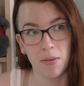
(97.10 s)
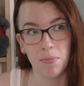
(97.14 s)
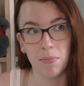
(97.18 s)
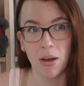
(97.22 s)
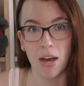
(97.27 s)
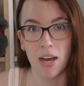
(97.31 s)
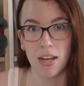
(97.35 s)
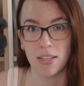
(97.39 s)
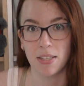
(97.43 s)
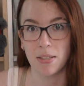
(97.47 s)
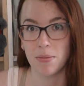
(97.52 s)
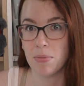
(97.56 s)

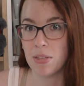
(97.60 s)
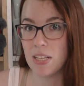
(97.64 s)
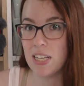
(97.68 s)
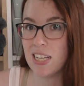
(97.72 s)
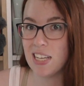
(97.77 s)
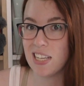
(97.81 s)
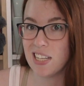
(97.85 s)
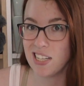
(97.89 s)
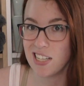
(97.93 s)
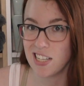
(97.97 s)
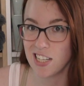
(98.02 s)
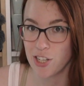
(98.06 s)
possibly
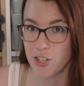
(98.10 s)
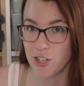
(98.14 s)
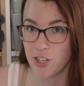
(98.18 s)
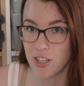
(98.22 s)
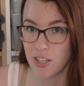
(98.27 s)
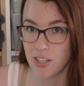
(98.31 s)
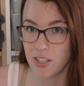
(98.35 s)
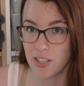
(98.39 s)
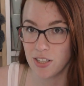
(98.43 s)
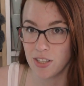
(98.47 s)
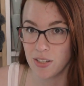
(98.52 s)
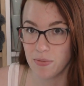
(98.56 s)

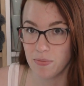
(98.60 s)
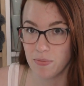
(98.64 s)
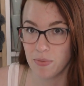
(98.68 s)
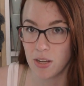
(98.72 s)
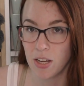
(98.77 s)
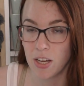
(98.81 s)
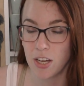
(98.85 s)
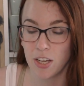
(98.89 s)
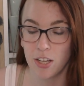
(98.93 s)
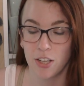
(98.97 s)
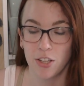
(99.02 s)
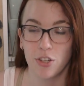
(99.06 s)
conditioned,
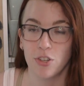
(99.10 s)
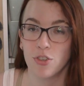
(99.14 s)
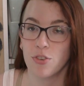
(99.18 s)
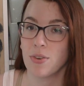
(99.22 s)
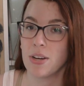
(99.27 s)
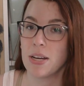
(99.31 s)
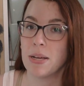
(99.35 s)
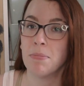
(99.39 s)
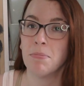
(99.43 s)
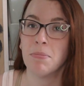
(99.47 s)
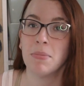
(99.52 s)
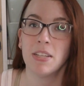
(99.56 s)

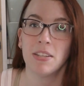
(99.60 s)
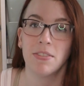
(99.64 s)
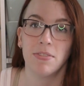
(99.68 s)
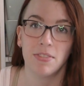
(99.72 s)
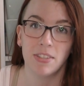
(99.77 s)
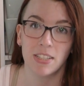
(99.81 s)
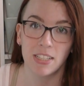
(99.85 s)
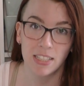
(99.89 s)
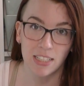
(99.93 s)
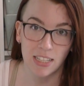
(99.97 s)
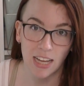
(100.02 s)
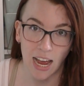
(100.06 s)
trimmed if
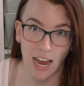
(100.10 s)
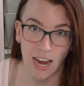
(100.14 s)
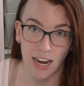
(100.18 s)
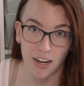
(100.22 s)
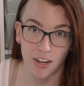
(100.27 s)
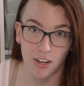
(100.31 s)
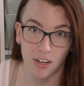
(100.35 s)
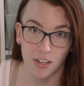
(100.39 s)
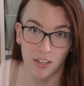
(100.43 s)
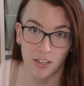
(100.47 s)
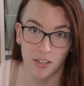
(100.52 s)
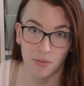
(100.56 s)

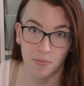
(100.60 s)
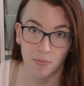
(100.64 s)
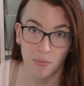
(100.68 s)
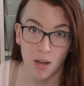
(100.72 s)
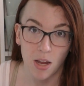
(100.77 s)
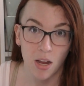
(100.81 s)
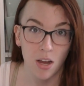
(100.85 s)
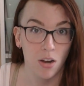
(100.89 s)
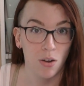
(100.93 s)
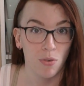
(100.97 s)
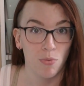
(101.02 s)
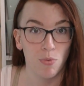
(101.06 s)
desired,
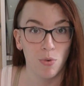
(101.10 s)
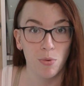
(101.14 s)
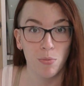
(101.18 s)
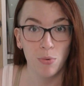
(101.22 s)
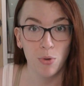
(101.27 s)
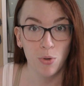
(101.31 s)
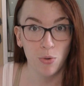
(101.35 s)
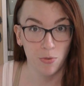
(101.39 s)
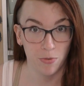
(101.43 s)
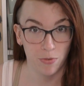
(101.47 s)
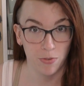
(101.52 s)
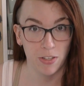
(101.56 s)

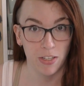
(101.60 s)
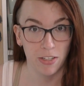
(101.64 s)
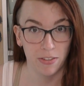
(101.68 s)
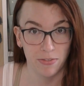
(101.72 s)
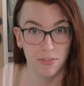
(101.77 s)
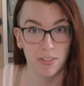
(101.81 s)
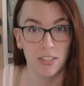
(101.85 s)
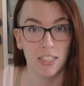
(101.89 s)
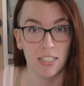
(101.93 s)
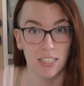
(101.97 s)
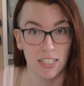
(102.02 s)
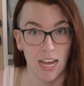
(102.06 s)
removed
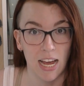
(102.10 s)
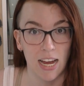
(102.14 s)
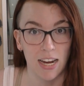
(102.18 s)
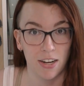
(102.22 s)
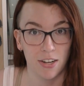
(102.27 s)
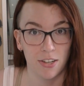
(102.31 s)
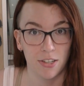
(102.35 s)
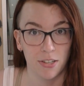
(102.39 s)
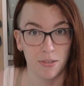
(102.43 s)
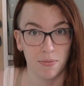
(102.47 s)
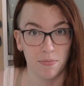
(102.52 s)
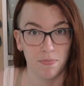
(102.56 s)
if
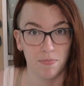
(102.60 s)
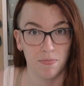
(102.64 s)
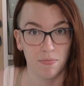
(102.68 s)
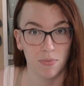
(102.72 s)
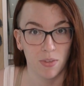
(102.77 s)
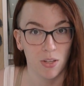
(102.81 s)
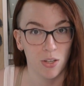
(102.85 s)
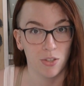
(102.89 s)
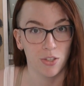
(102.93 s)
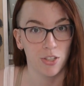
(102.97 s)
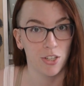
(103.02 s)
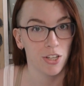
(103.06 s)
desired.
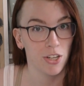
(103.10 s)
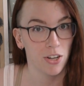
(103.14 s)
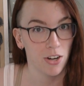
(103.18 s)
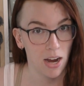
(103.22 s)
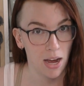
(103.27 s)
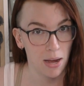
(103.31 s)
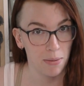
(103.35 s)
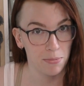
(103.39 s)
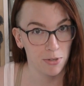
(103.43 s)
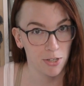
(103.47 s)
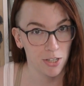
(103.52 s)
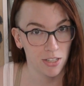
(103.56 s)
Those are your
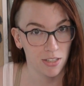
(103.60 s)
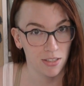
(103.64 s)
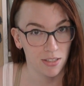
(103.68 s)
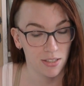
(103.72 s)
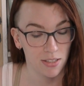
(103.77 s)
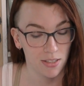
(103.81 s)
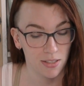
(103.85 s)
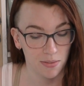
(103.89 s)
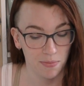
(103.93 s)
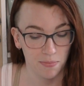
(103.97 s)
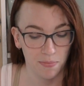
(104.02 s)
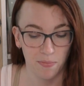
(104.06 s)

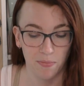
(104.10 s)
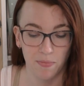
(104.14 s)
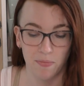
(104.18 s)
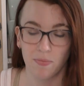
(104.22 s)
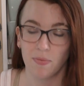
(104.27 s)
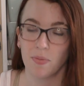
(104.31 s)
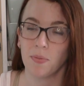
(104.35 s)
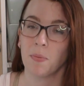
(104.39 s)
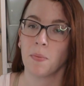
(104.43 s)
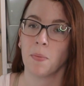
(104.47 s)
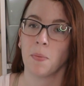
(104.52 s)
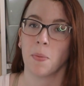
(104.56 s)
options.
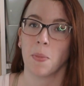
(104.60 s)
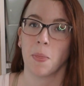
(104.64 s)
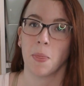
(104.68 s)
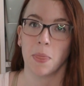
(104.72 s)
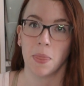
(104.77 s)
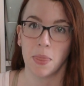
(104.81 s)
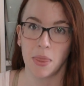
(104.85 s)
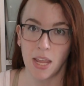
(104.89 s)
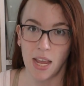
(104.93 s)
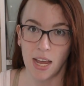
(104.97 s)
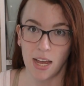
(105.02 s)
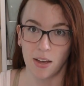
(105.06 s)

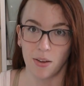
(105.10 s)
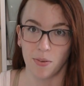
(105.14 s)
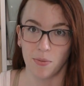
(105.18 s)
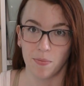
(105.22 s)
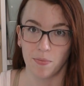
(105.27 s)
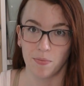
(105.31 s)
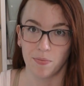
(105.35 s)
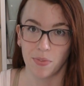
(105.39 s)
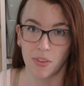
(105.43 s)
Now,